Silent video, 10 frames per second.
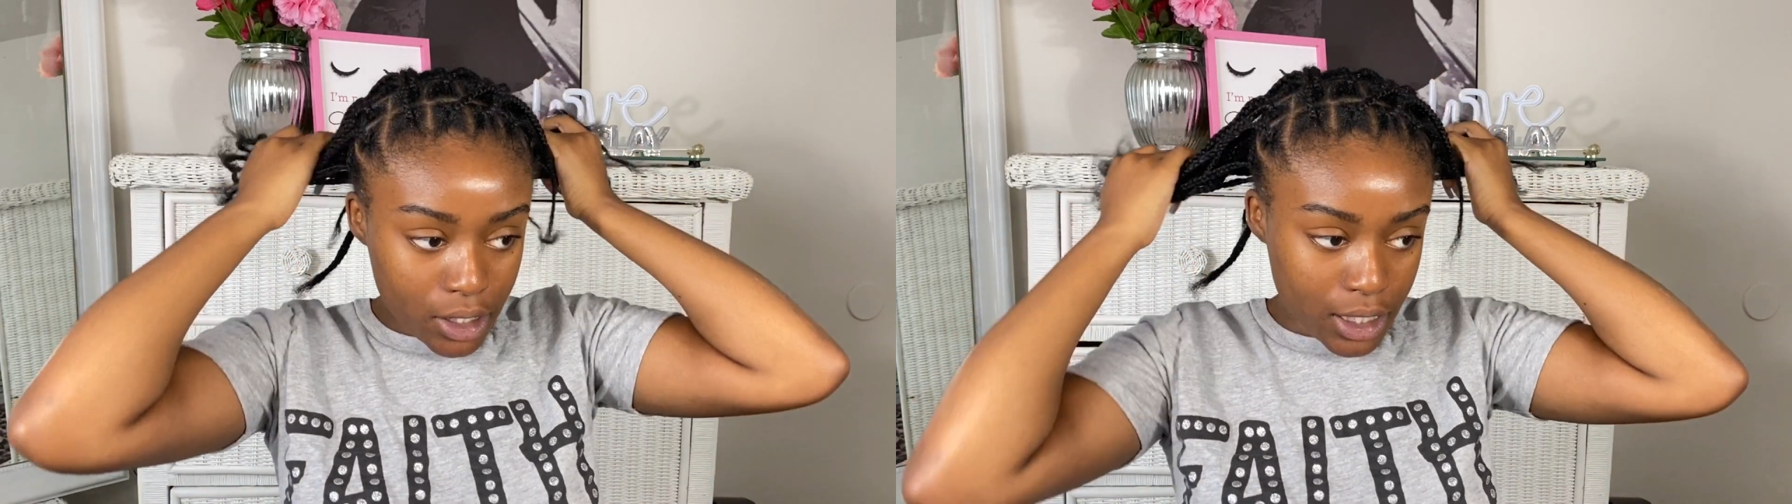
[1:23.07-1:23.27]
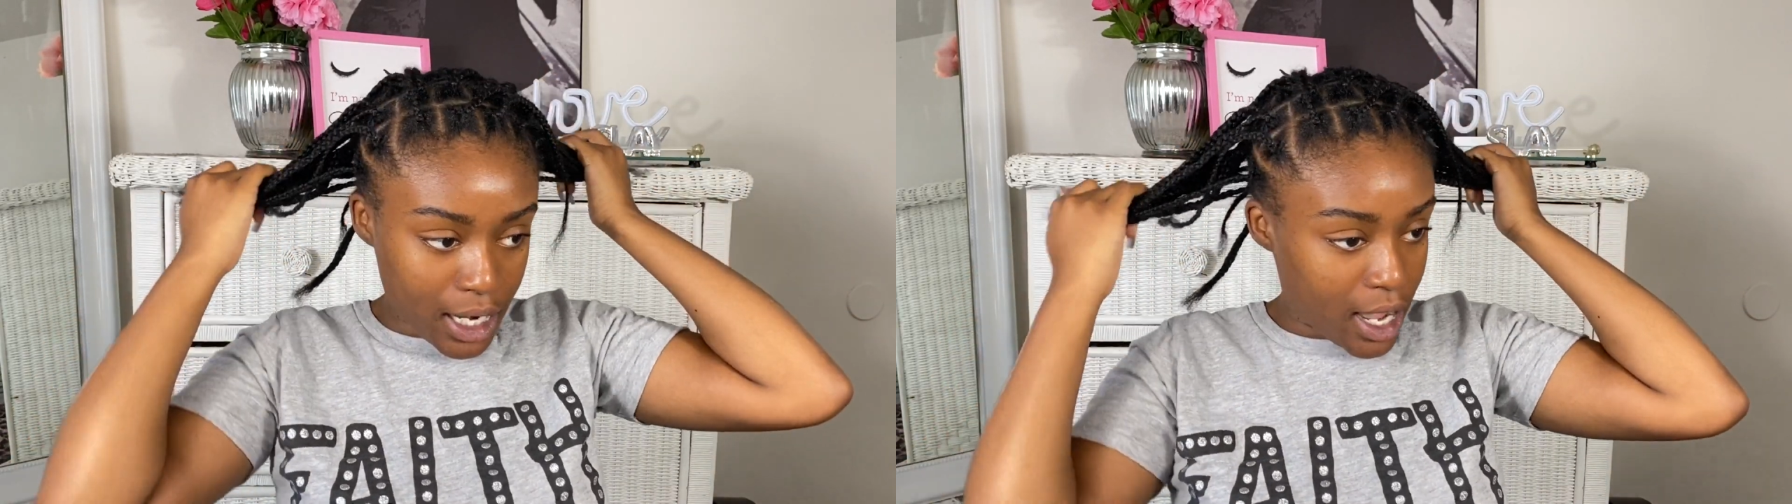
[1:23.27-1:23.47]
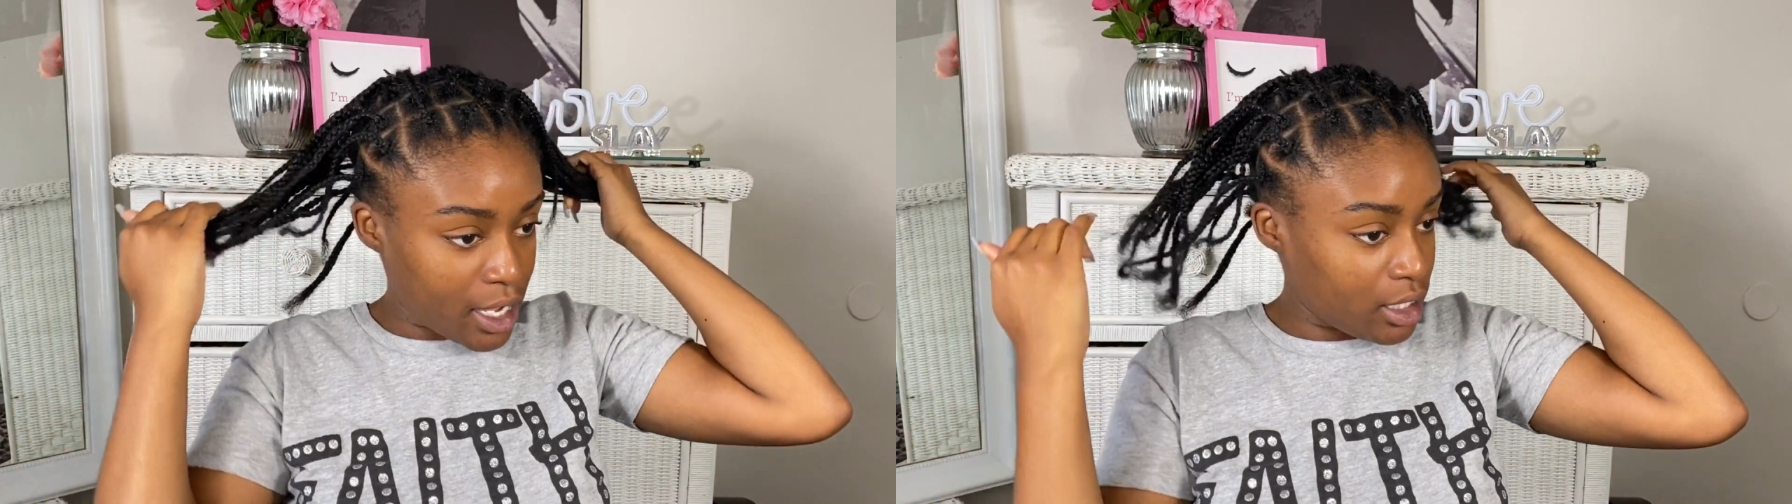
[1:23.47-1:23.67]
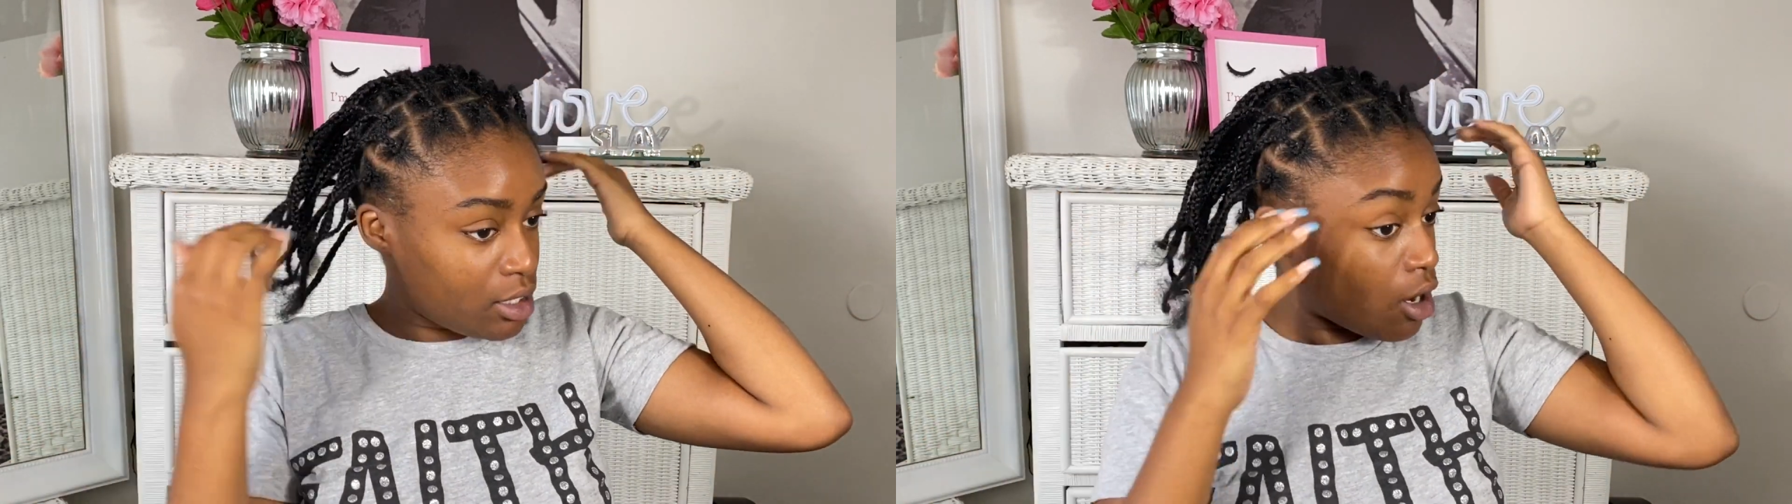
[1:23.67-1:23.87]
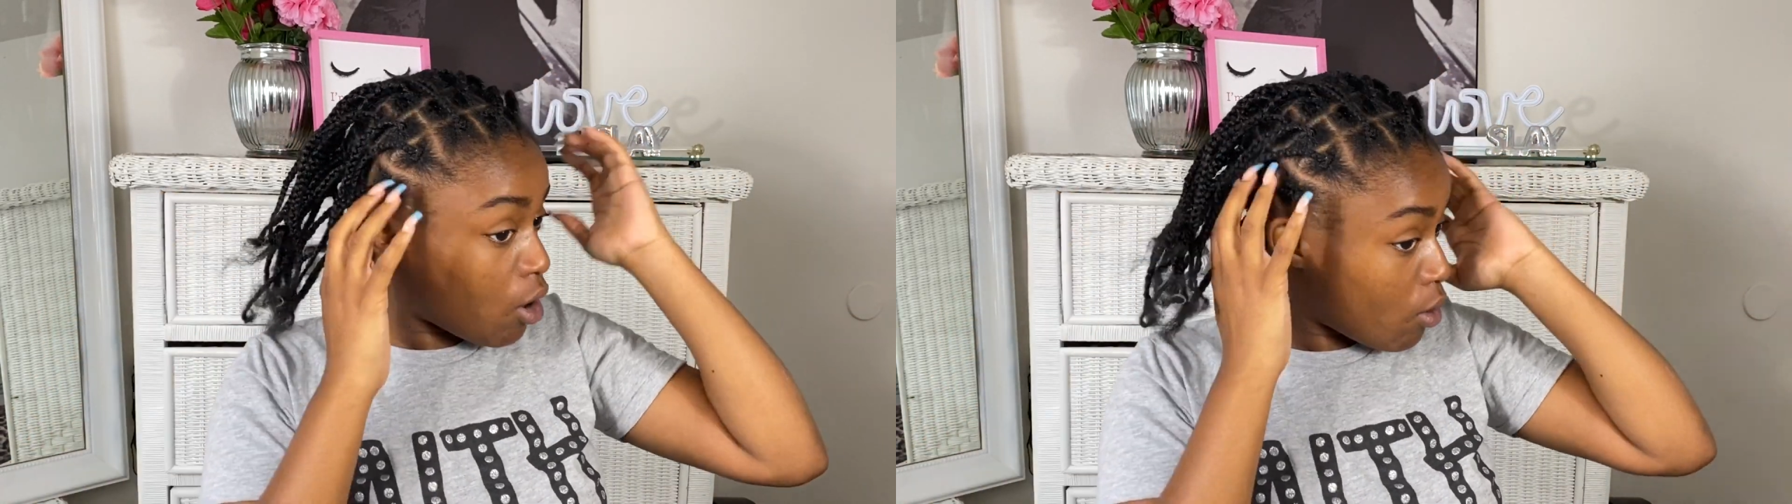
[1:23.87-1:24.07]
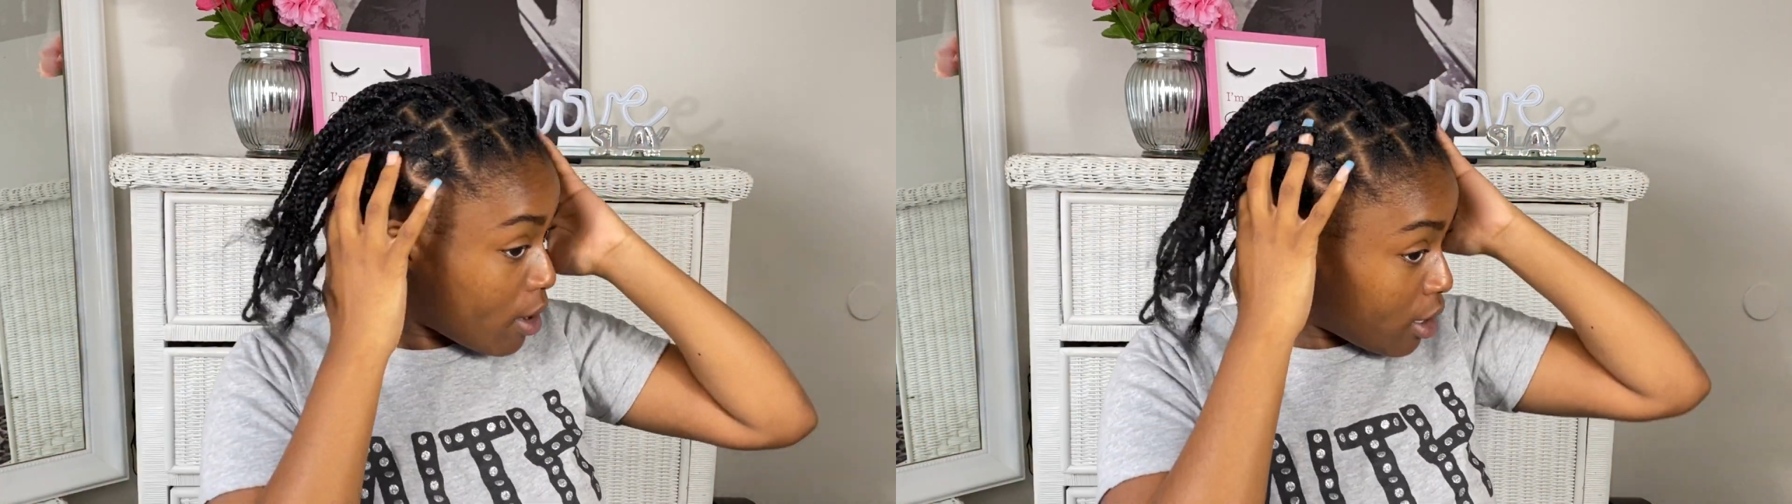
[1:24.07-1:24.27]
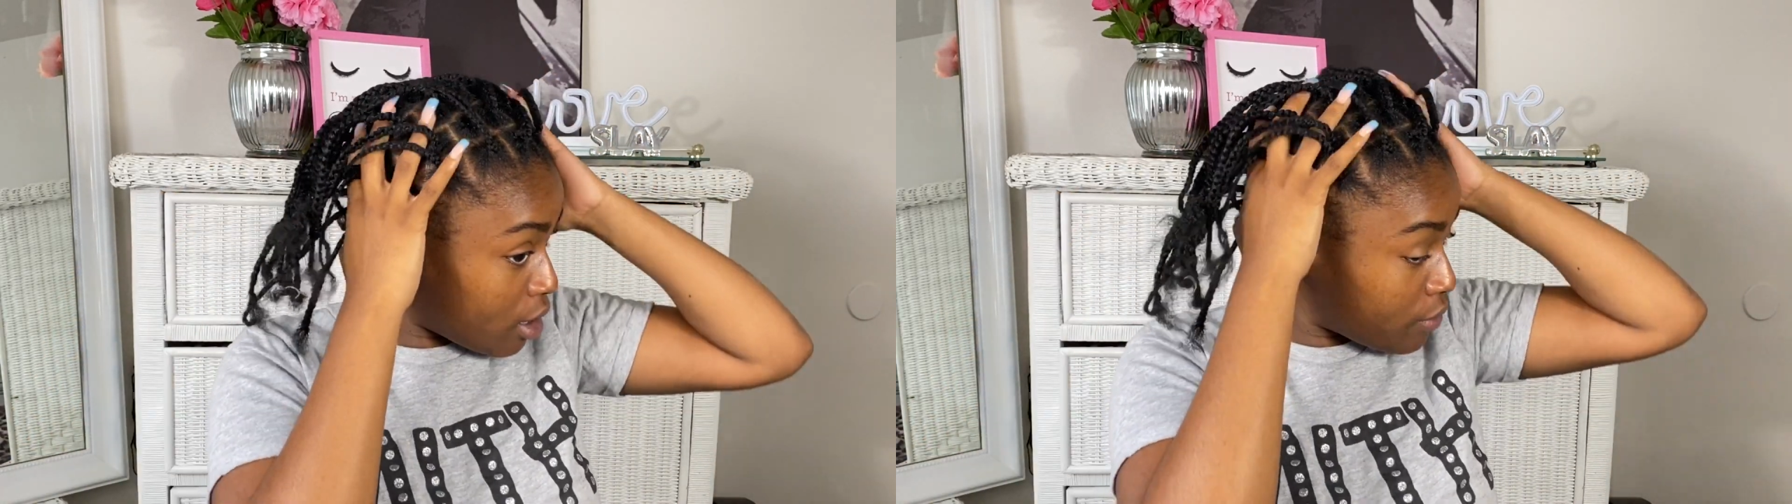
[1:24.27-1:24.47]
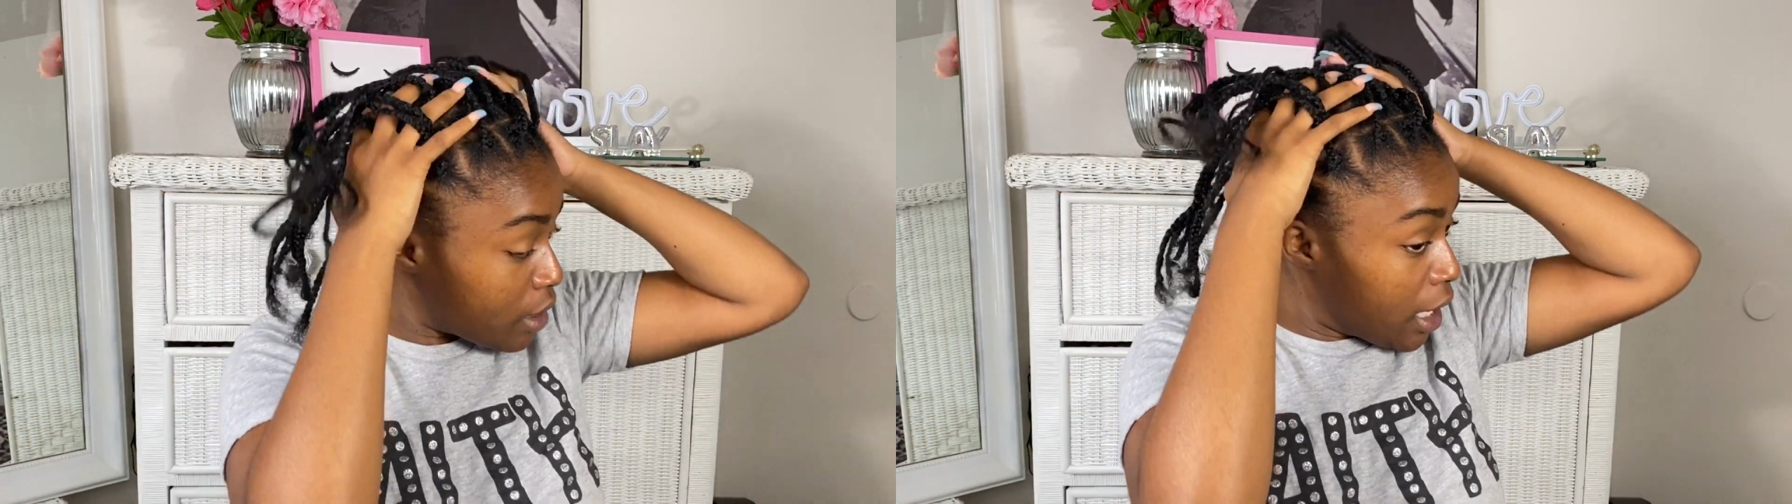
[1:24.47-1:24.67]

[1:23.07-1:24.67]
that I know of,